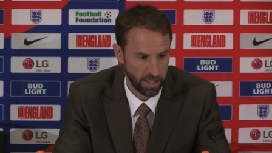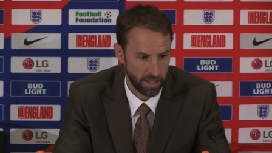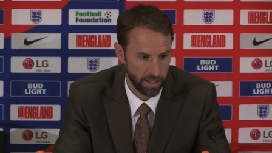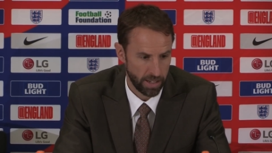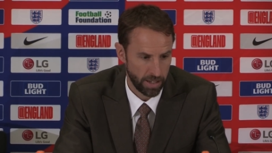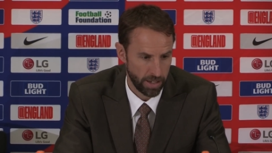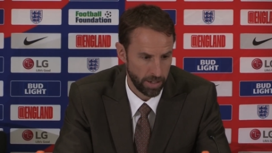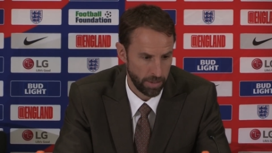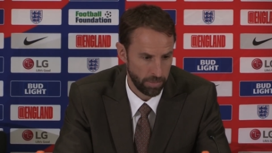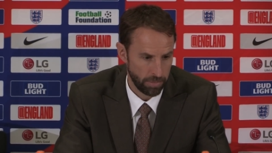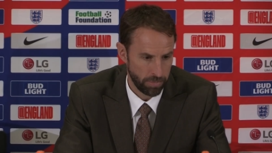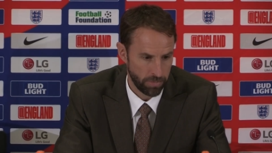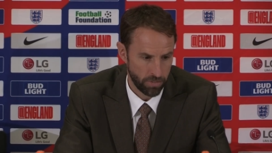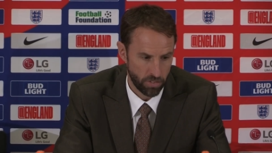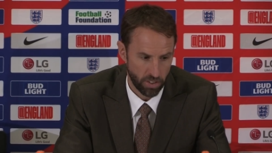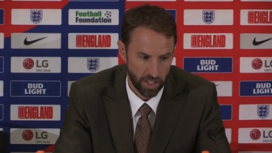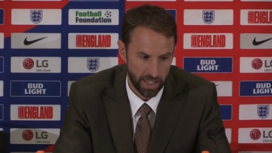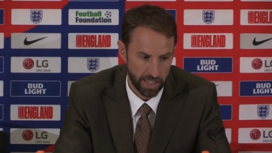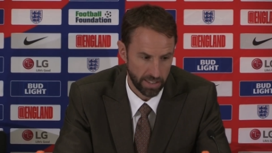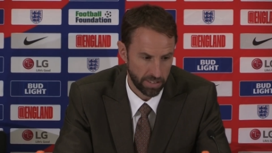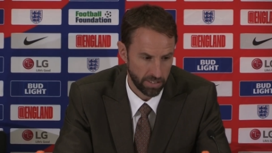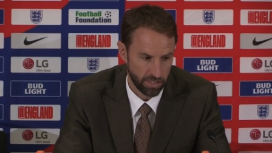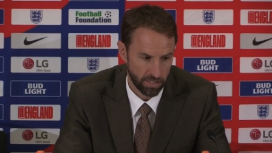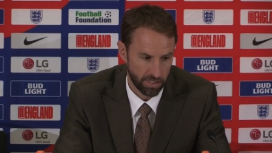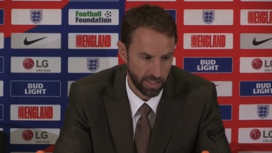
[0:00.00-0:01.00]
Um,
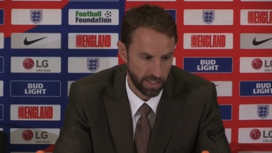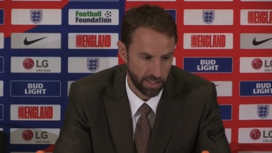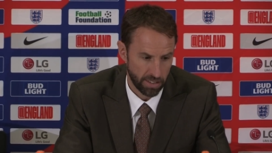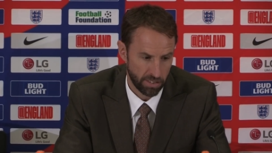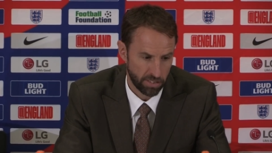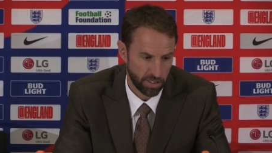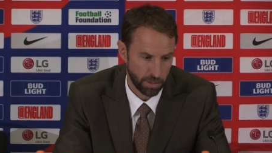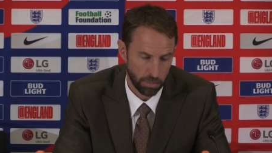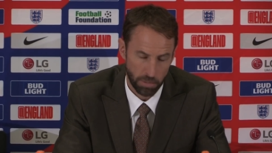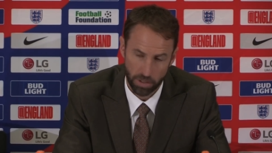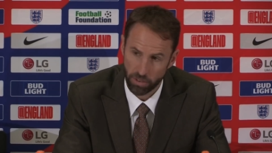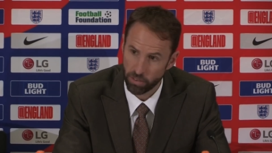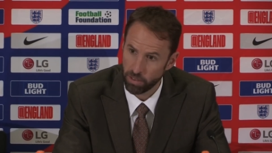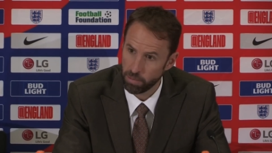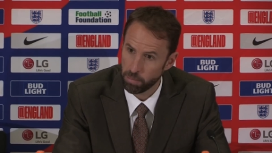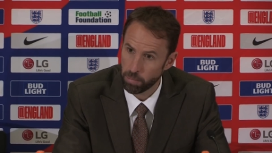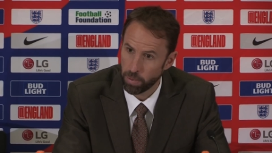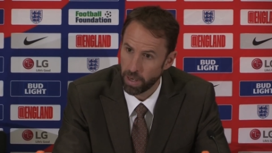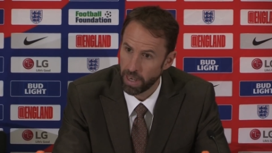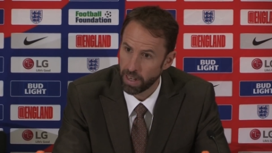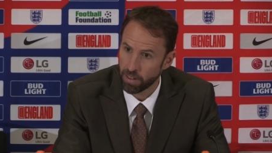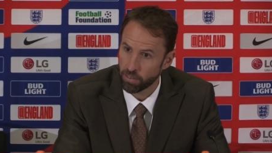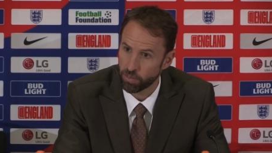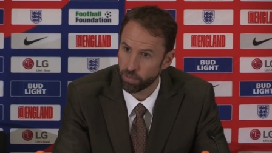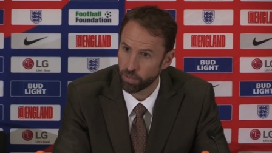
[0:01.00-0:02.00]
Jadon's had a similar
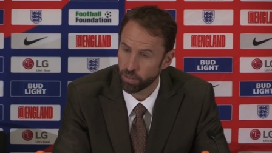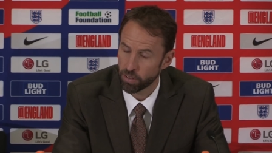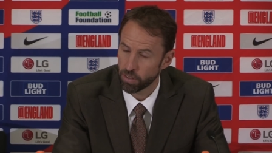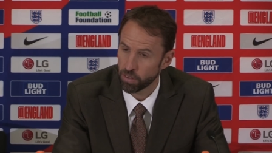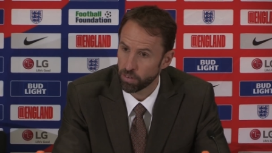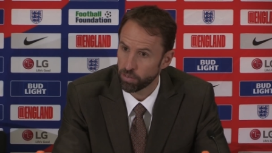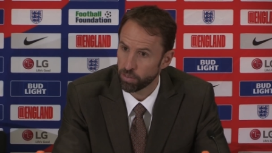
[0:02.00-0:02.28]
impact for,